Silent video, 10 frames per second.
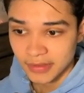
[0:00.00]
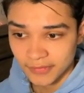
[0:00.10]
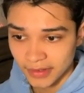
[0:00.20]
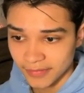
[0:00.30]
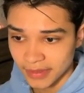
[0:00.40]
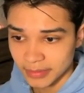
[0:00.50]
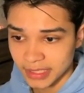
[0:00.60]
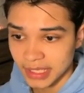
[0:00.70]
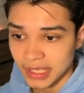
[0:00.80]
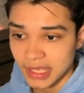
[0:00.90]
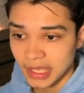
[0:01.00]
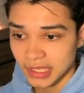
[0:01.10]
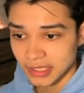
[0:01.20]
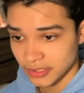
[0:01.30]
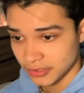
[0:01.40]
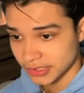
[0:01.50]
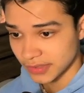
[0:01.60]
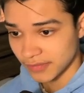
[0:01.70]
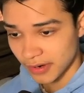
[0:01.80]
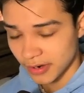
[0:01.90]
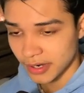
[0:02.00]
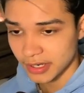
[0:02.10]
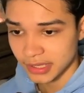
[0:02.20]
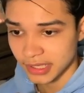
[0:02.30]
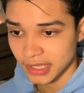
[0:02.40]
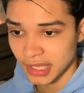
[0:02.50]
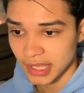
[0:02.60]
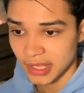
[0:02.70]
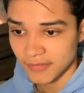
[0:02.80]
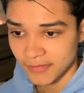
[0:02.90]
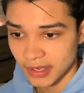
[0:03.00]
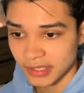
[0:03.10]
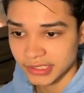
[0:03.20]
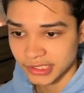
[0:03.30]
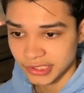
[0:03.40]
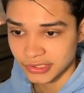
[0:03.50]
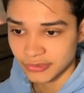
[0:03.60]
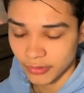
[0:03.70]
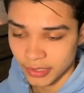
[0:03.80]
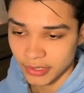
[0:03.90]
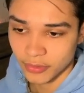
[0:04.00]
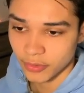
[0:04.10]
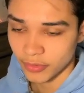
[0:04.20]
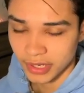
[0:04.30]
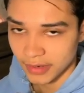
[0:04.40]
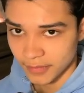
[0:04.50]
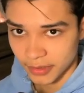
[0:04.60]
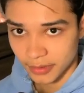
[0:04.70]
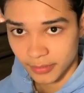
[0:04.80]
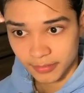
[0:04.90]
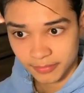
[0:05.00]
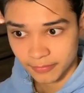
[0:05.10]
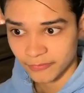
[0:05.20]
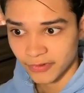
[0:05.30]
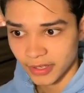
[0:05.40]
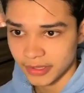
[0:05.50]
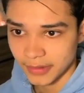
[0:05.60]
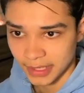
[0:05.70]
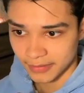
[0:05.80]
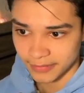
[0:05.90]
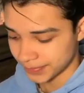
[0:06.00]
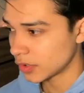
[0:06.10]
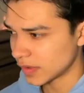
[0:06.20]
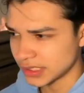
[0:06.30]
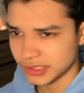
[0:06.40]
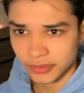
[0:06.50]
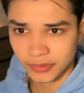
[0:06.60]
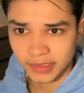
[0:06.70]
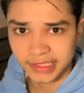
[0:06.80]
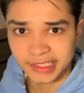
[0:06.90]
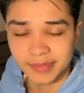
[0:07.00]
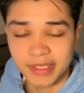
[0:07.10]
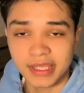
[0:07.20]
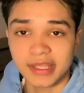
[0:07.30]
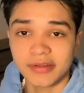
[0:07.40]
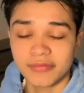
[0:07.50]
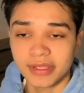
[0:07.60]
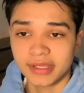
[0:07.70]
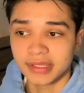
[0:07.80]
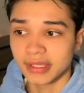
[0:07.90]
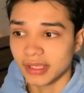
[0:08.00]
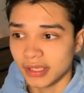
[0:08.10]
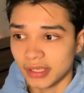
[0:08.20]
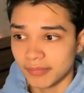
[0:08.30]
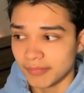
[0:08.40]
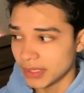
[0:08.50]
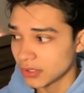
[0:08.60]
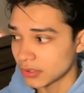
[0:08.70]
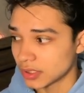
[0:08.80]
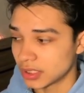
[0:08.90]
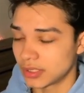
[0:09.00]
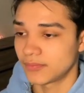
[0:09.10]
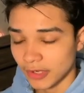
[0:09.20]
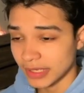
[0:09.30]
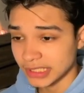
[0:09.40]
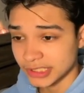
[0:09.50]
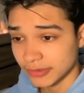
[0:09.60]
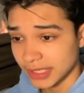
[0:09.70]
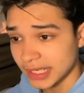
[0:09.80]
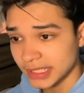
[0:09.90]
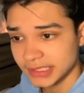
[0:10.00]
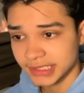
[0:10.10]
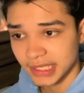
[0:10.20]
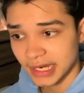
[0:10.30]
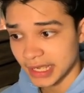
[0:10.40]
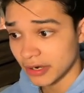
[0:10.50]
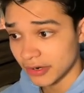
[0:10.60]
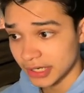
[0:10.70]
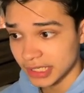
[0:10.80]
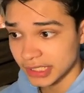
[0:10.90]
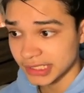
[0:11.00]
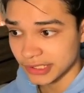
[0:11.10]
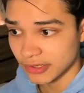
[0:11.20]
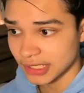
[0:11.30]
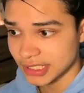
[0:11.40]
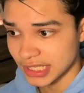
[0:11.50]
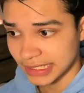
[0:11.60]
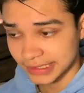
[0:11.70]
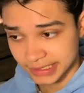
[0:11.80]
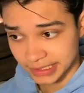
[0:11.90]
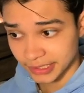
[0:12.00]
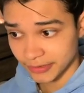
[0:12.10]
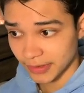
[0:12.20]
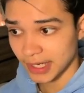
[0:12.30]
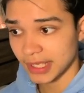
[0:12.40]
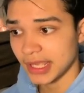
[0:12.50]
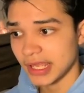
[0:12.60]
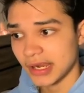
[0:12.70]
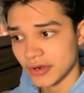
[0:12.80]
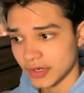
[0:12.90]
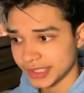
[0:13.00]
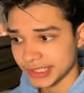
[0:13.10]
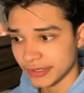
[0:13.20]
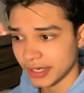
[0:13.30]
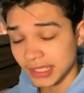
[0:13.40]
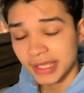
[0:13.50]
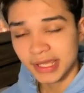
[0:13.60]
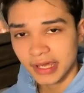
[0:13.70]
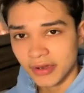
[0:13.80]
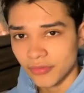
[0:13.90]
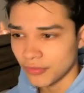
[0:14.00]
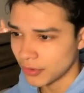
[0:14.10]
font family, and you use the var font Sora or whatever font you have. Okay, so let's begin with the build. Okay, so like I said, I already installed Shadsin UI and I already started laying out